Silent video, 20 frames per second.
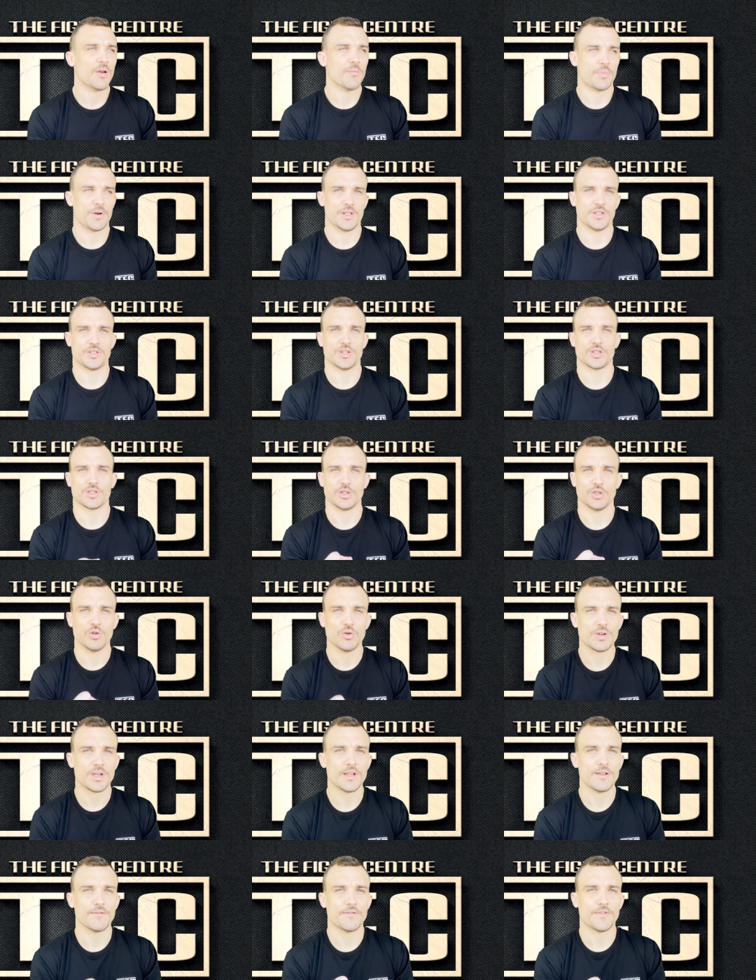but he's just
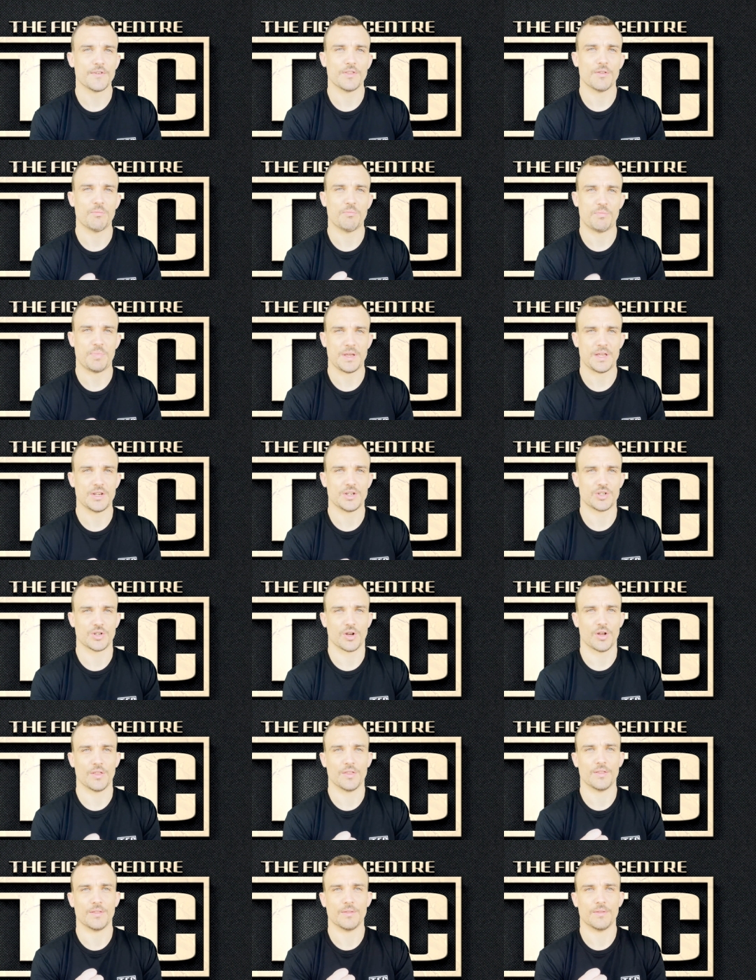looking for the big
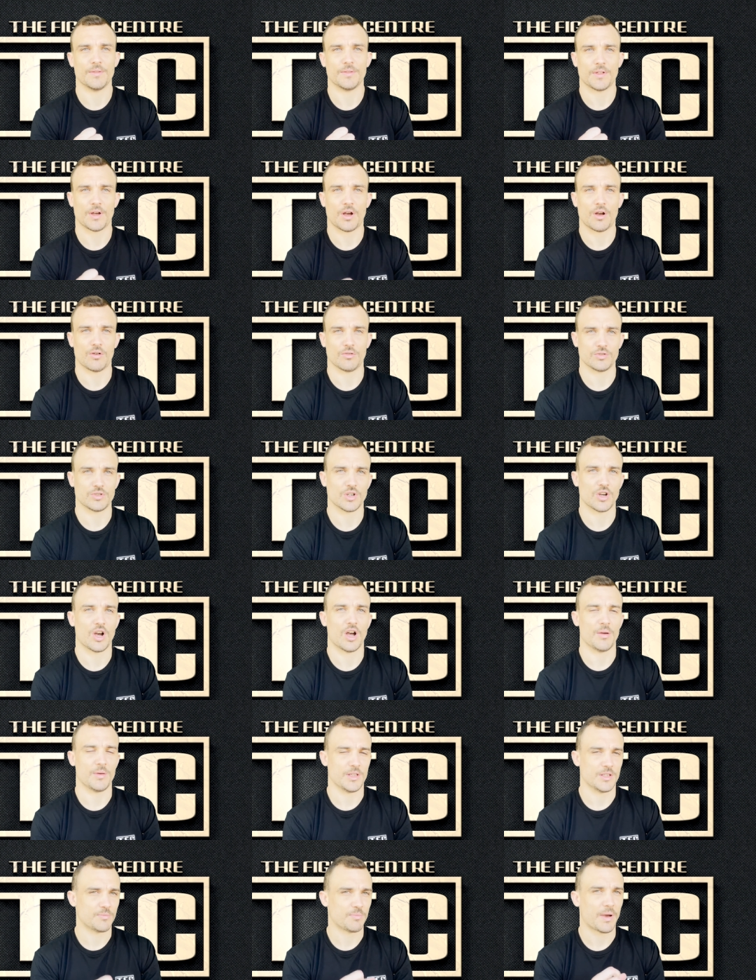shot the whole
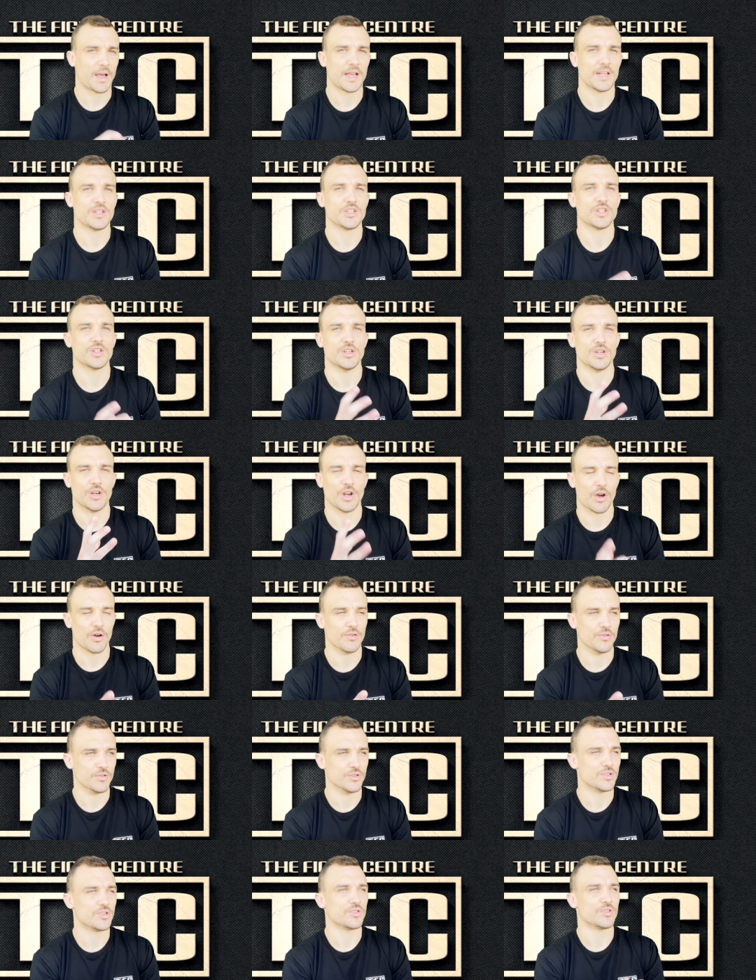time. He's patient,
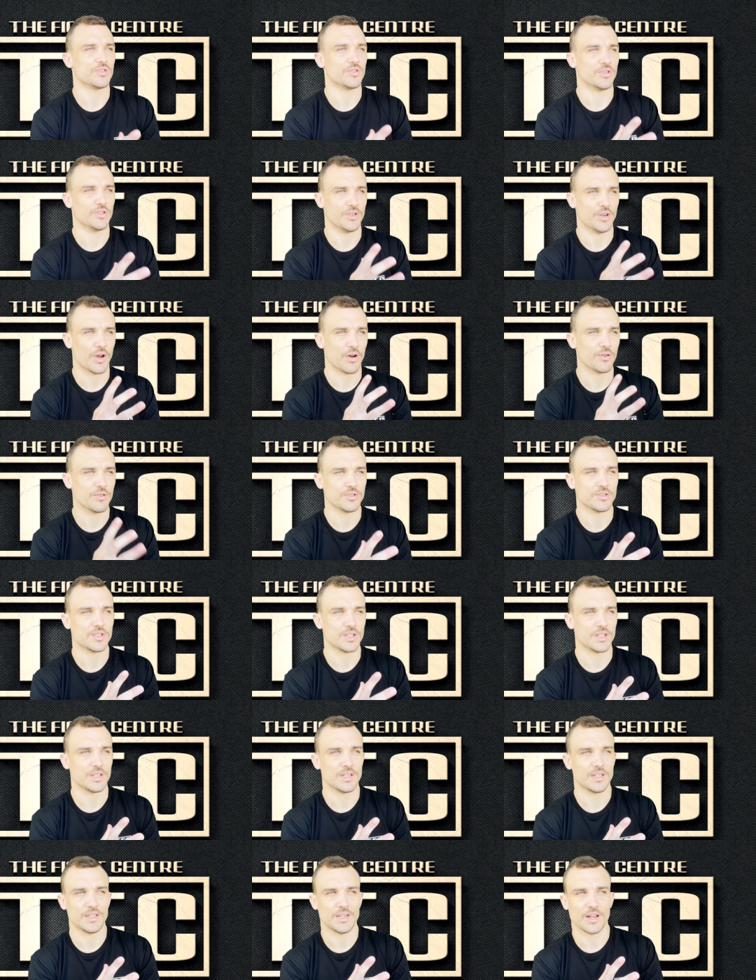knows
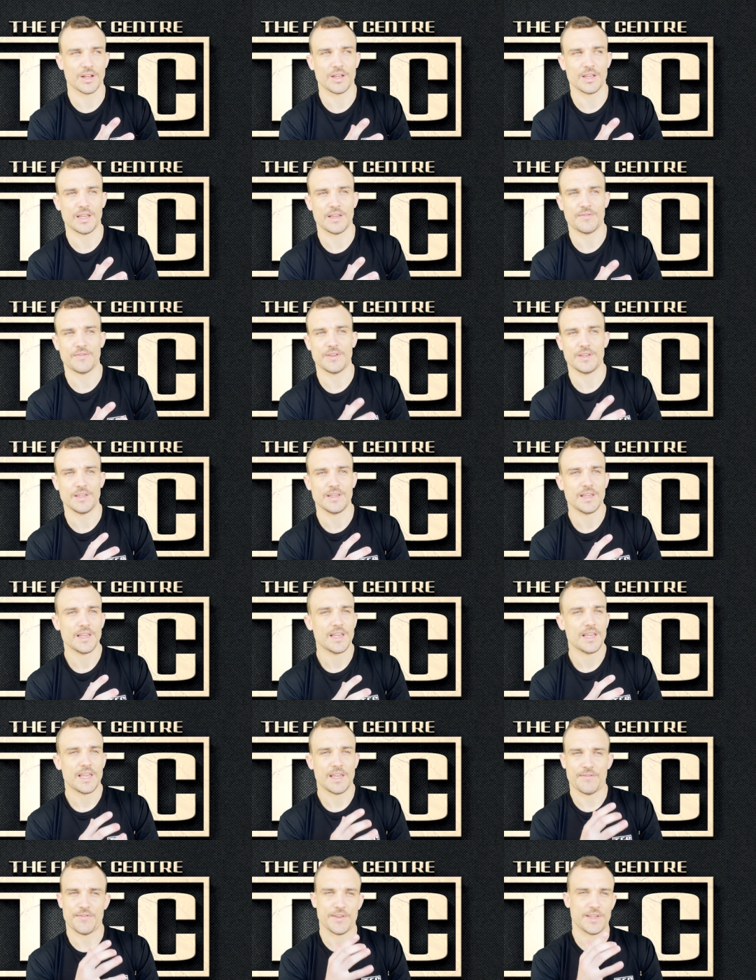that, you know, if he
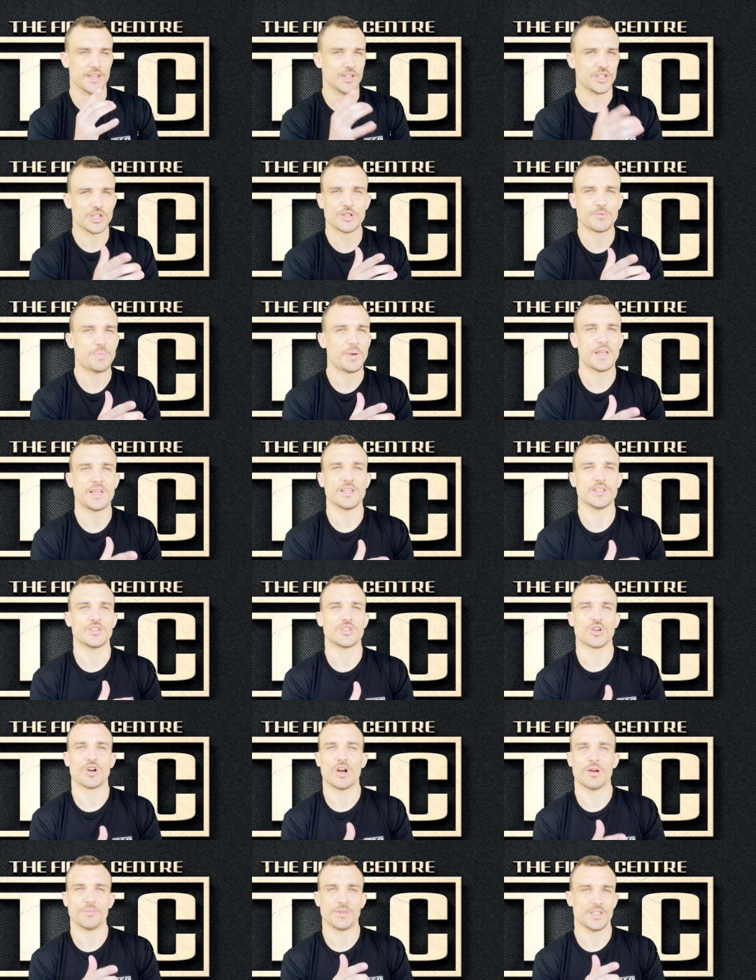can just pick his
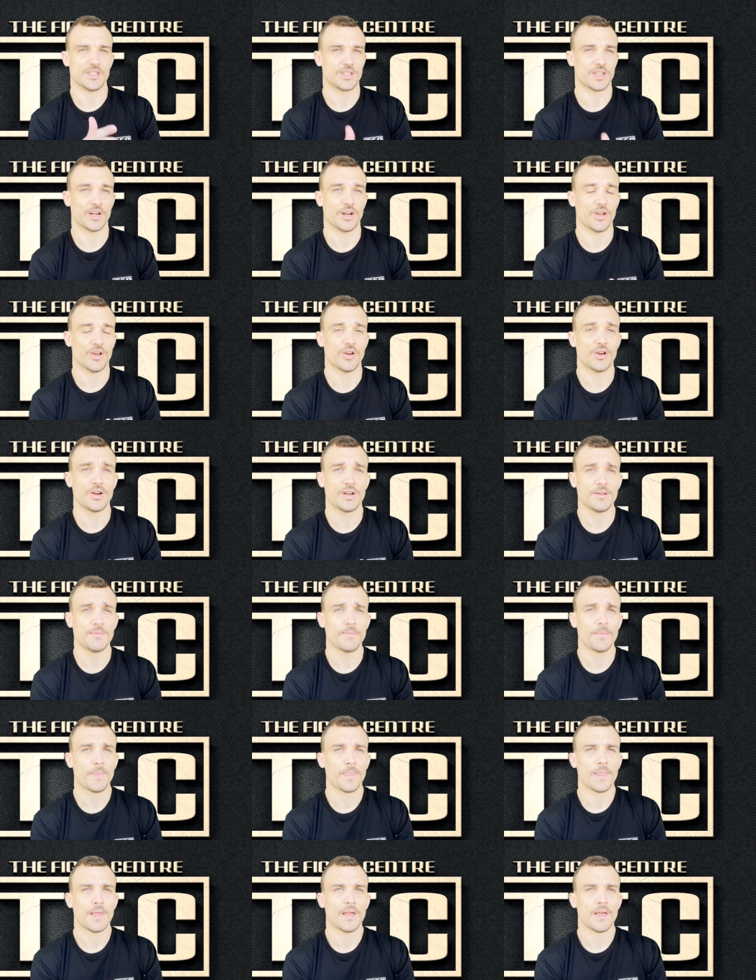timing, he's going to hurt him.